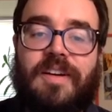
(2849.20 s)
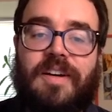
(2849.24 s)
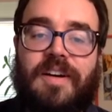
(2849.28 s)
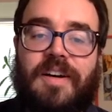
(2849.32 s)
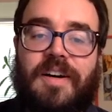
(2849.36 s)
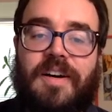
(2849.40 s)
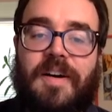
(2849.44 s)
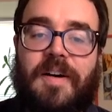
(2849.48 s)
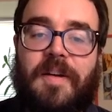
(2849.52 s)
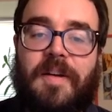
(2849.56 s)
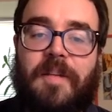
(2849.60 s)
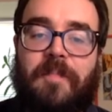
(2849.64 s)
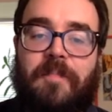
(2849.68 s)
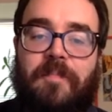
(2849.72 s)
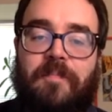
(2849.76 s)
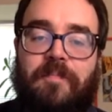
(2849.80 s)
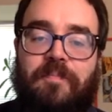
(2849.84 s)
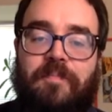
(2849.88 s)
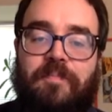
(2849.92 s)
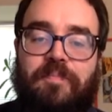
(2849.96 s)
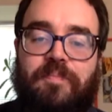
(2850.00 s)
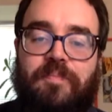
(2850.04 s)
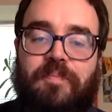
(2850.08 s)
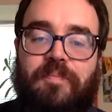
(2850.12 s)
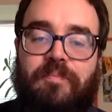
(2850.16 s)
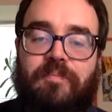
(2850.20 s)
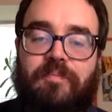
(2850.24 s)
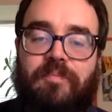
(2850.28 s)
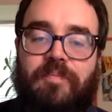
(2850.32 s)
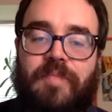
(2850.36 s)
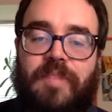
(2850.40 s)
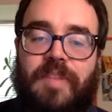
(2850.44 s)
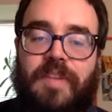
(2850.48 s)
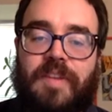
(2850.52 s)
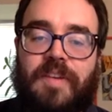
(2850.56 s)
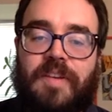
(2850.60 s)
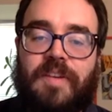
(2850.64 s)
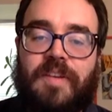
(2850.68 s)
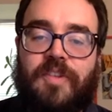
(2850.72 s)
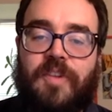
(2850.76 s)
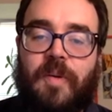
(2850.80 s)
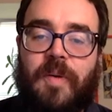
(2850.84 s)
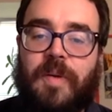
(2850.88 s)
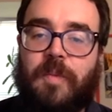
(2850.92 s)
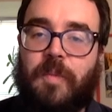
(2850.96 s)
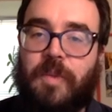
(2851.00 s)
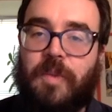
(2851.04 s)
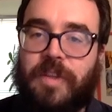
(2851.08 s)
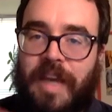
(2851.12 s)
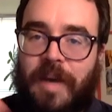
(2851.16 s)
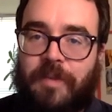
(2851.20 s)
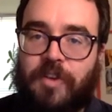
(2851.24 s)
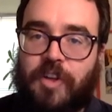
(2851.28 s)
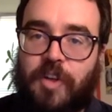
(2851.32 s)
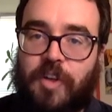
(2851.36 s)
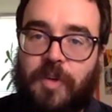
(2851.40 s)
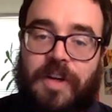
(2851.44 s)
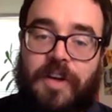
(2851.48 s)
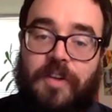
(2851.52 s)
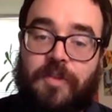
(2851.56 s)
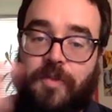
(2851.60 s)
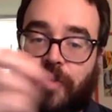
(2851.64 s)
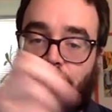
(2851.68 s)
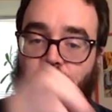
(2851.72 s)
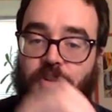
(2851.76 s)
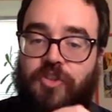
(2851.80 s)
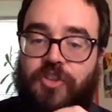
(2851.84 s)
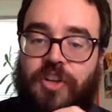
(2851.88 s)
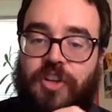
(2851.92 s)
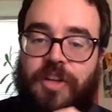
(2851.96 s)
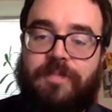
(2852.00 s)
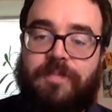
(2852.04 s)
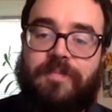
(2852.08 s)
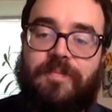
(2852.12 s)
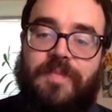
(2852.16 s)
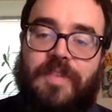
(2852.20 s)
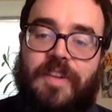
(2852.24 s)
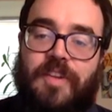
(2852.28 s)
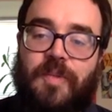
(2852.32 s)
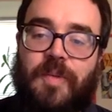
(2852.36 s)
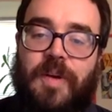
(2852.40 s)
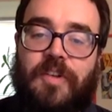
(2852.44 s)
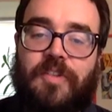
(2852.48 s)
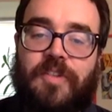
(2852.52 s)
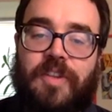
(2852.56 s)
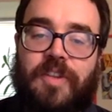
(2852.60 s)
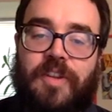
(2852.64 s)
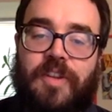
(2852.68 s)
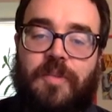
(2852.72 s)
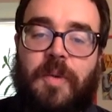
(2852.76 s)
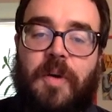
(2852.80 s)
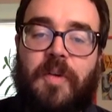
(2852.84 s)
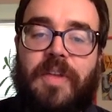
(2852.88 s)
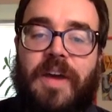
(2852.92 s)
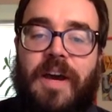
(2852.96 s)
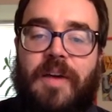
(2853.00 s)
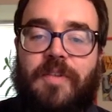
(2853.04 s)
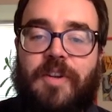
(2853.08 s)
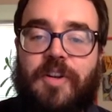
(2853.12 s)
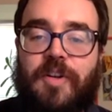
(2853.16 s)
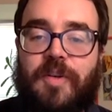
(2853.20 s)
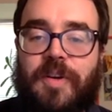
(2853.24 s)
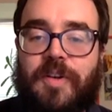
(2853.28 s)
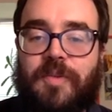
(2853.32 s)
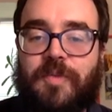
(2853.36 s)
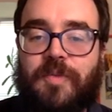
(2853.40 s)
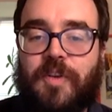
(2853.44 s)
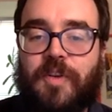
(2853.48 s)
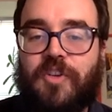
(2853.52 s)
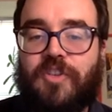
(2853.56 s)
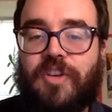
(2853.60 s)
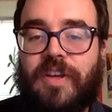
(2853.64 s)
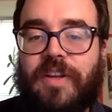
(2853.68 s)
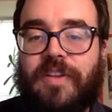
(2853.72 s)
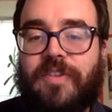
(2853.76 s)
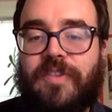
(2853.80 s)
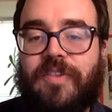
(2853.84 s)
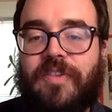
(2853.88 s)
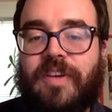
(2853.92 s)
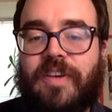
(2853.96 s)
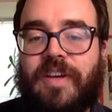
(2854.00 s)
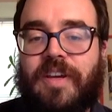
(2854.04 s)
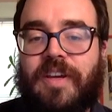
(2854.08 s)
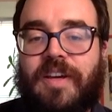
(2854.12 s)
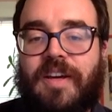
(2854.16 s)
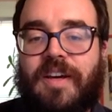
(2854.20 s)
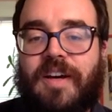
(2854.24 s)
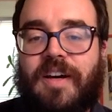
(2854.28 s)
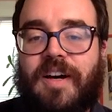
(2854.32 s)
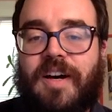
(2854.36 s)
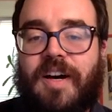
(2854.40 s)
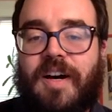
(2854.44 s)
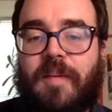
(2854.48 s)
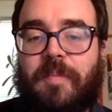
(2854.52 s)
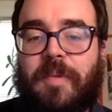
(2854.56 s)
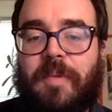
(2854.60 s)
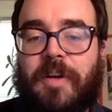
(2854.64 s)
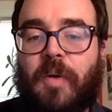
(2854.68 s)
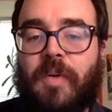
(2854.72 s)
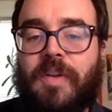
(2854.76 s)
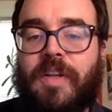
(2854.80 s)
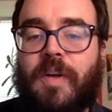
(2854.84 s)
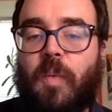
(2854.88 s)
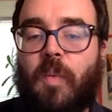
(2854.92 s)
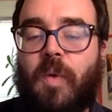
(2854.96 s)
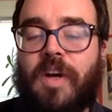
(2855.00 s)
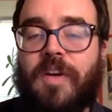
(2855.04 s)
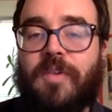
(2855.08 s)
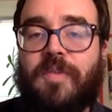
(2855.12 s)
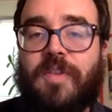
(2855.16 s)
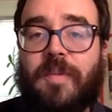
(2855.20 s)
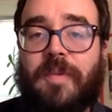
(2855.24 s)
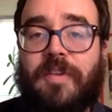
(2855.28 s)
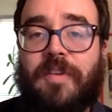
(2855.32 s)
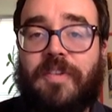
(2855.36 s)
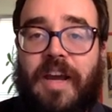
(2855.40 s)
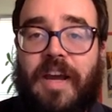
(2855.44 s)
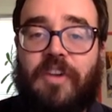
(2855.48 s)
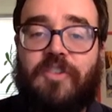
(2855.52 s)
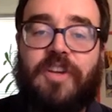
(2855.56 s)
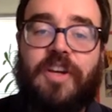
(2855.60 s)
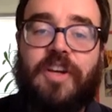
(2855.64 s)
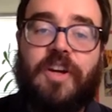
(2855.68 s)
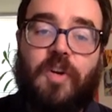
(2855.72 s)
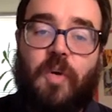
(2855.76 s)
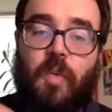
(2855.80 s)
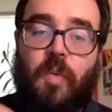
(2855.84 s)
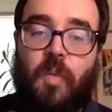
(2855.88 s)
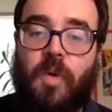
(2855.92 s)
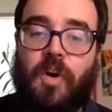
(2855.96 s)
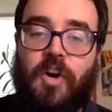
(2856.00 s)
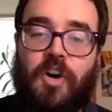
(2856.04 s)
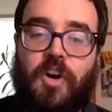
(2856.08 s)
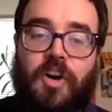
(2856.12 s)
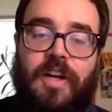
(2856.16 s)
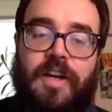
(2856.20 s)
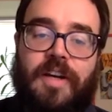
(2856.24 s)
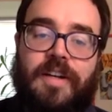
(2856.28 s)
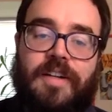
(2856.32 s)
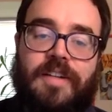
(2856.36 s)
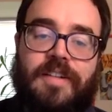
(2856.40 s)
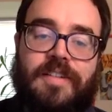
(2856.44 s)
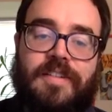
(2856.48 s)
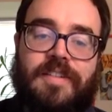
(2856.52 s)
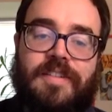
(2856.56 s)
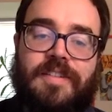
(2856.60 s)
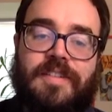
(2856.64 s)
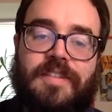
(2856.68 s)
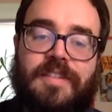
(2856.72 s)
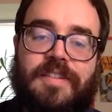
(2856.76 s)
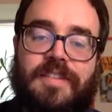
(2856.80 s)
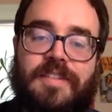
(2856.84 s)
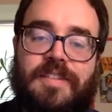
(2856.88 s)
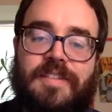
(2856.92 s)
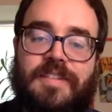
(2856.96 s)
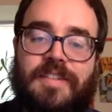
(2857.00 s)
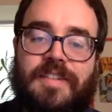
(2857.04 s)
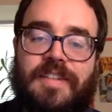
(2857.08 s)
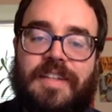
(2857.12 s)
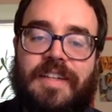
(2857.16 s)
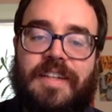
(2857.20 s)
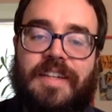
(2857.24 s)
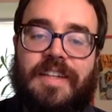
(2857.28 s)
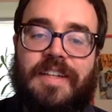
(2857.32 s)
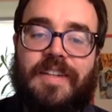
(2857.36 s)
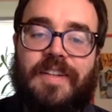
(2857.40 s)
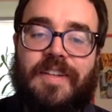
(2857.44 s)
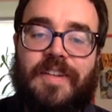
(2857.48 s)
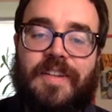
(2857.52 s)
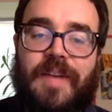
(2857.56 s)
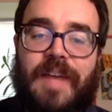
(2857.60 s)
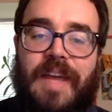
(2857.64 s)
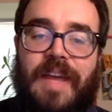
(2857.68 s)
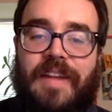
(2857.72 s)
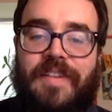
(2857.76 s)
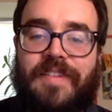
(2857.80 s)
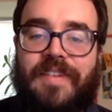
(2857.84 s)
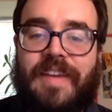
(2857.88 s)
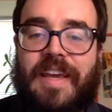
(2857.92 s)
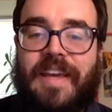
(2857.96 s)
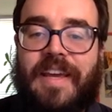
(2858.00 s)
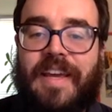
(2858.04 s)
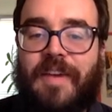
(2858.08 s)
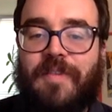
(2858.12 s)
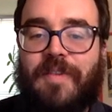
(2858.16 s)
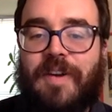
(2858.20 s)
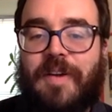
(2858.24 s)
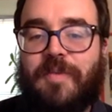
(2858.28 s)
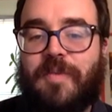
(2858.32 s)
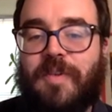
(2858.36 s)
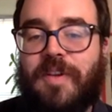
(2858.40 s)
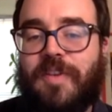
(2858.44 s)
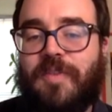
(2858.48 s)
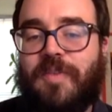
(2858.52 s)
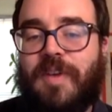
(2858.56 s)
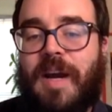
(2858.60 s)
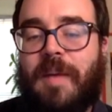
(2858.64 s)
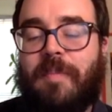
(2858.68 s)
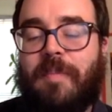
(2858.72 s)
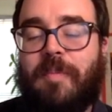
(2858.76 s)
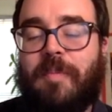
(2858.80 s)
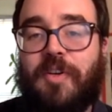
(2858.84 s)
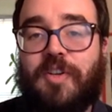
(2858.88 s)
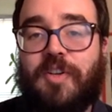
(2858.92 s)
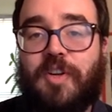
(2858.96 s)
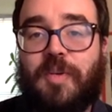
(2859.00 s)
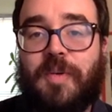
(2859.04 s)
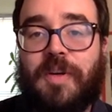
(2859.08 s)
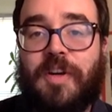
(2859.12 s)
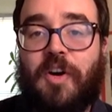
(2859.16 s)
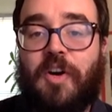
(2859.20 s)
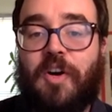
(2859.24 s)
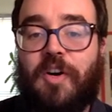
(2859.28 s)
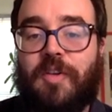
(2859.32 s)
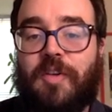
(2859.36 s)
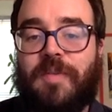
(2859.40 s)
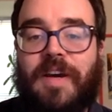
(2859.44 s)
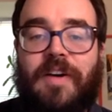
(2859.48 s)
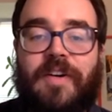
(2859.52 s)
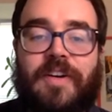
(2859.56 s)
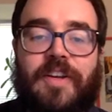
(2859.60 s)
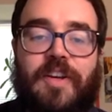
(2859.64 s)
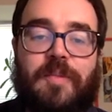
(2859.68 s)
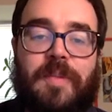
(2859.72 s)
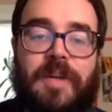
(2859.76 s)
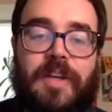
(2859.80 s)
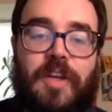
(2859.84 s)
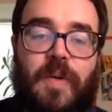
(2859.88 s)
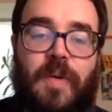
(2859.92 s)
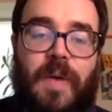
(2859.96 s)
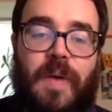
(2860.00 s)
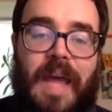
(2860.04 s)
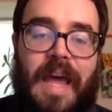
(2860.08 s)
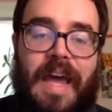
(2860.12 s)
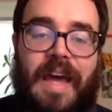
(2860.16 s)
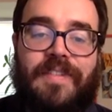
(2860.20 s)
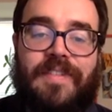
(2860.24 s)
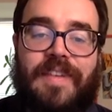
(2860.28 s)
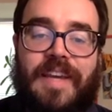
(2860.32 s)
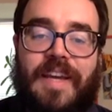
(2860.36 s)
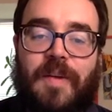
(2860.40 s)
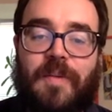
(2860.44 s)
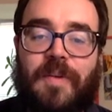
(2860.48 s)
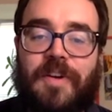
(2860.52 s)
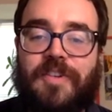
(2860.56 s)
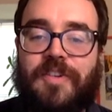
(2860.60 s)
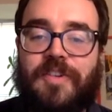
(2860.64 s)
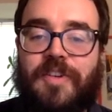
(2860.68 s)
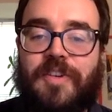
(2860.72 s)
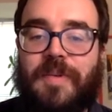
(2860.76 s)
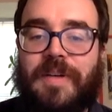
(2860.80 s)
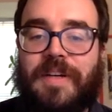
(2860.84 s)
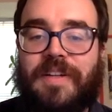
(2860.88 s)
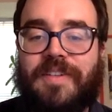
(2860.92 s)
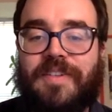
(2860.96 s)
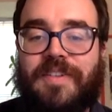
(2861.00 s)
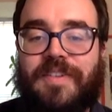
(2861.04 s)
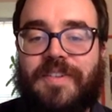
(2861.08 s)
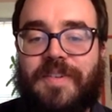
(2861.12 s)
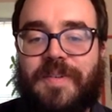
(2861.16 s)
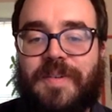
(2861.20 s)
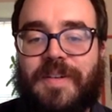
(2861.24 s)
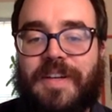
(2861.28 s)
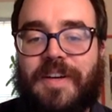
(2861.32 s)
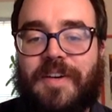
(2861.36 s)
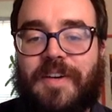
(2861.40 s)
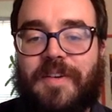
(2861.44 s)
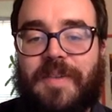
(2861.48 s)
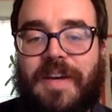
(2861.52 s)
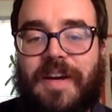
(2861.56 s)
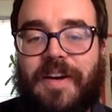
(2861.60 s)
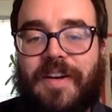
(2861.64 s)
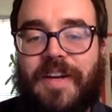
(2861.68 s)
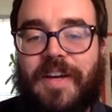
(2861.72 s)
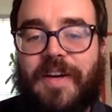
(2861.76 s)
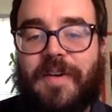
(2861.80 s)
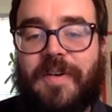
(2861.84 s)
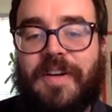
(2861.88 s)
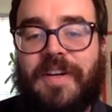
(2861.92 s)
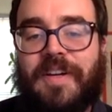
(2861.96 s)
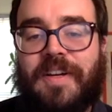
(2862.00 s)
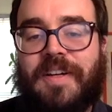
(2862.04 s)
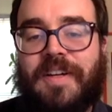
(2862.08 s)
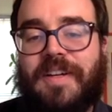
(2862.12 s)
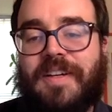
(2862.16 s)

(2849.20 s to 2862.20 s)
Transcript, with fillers: Um, so it would have to do a conversion as well. So these both have to do conversions, uh, but only one of them is actually going to work, right? You can't take a reference wrapper to an R value, but you can take one to an, to an L value.